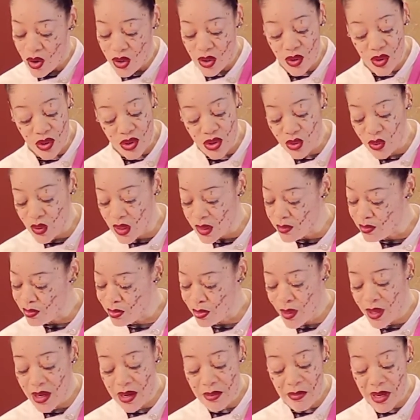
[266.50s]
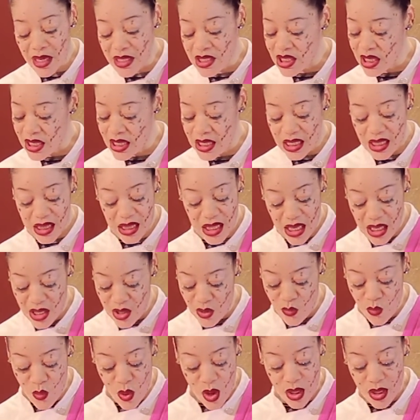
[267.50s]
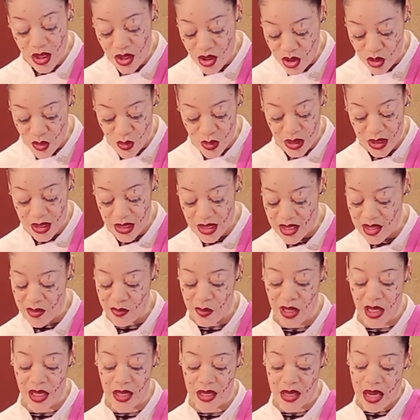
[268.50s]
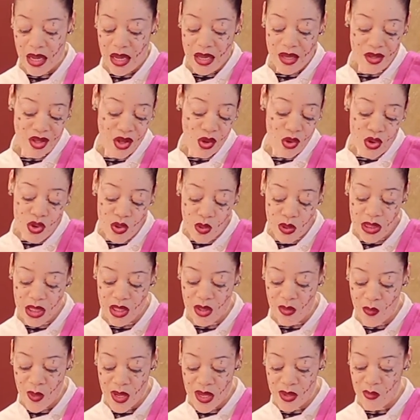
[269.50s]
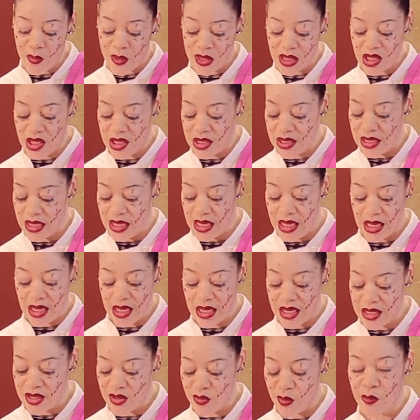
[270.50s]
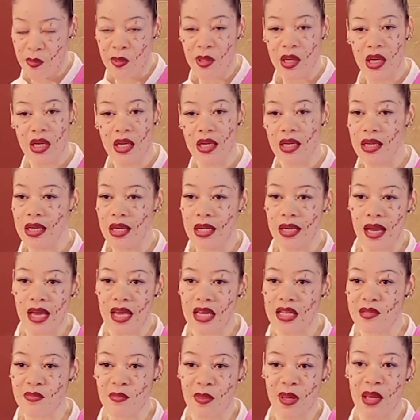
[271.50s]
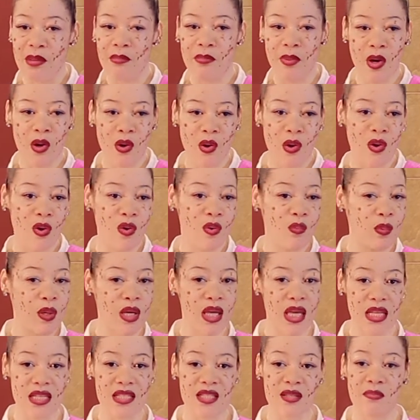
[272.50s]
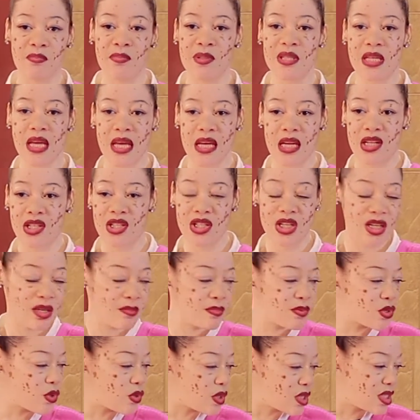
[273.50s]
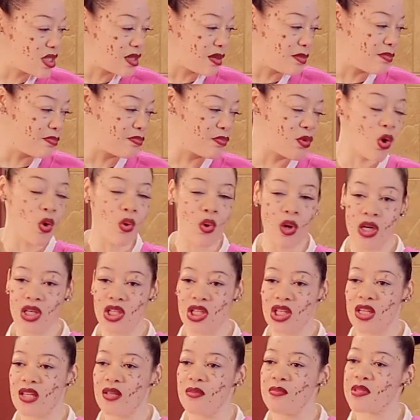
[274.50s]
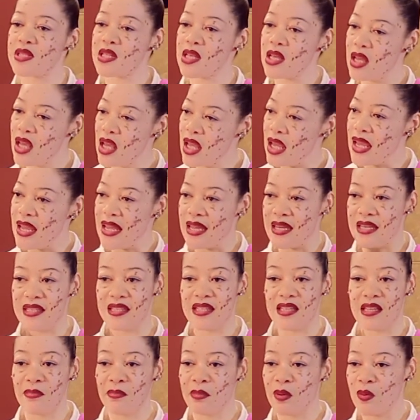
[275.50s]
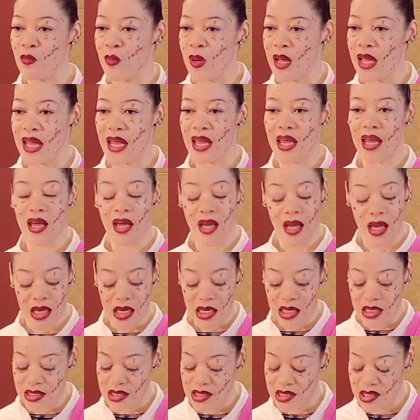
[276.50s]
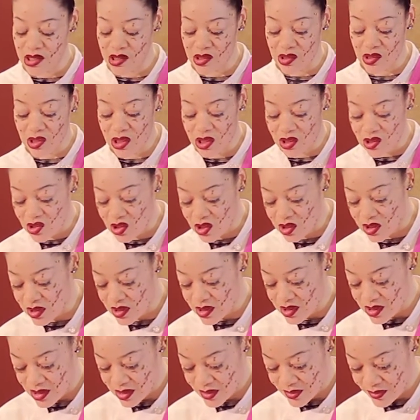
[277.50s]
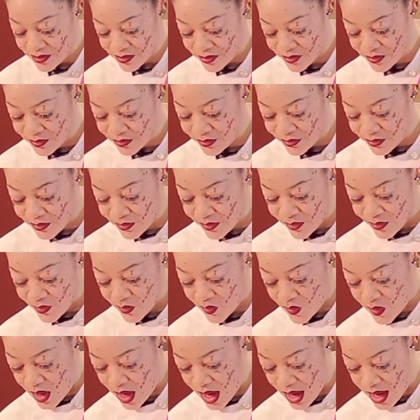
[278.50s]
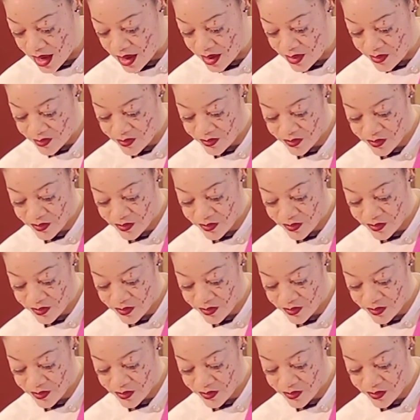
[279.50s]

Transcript: You could do pretty much anything you want to do with this. But usually the way we just eat it is we put it in a nice big bowl. We get some potato chips or some corn chips and dip away. And it's delicious. Okay.